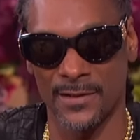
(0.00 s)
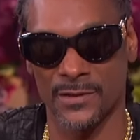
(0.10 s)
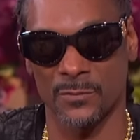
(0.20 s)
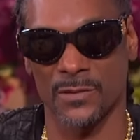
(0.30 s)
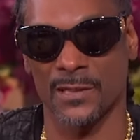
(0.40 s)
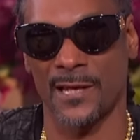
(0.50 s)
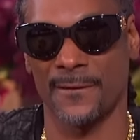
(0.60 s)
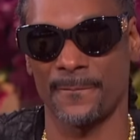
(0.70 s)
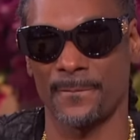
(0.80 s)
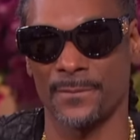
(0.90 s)
She was like,
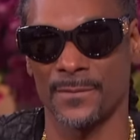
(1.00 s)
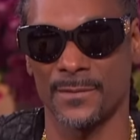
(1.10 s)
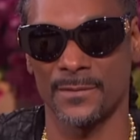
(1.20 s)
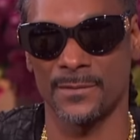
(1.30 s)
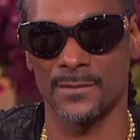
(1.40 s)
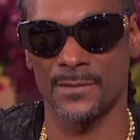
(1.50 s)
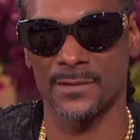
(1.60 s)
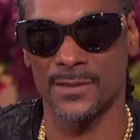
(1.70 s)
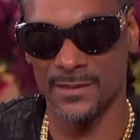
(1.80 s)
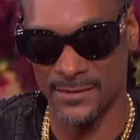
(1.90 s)
she,